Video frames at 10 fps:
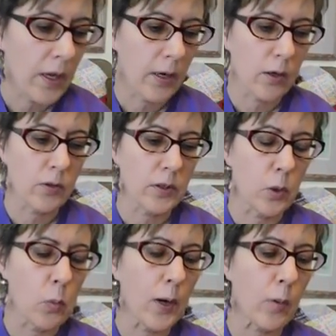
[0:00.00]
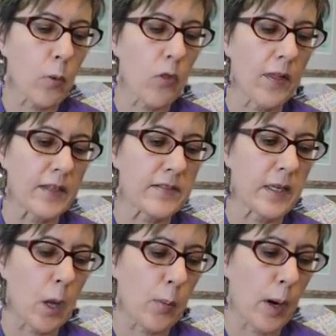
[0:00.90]
uh, or you know wearable things that
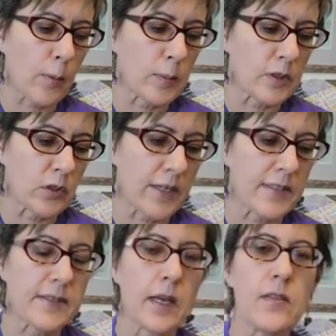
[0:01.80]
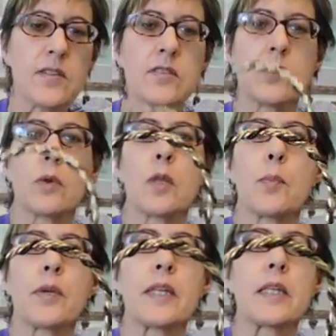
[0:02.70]
I'll probably try to sell. This is a really
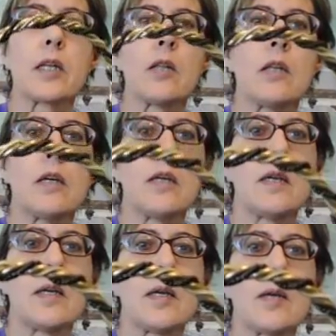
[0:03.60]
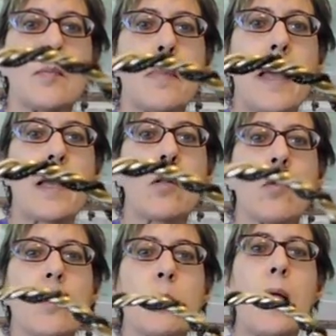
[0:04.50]
pretty little bangle
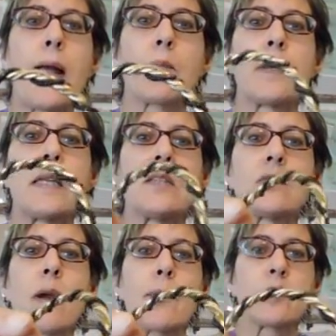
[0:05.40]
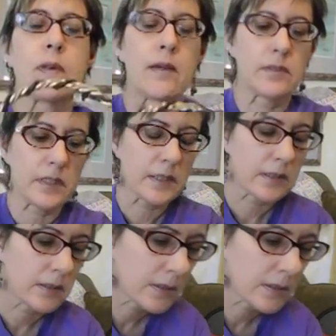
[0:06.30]
with black beads wrapped around it.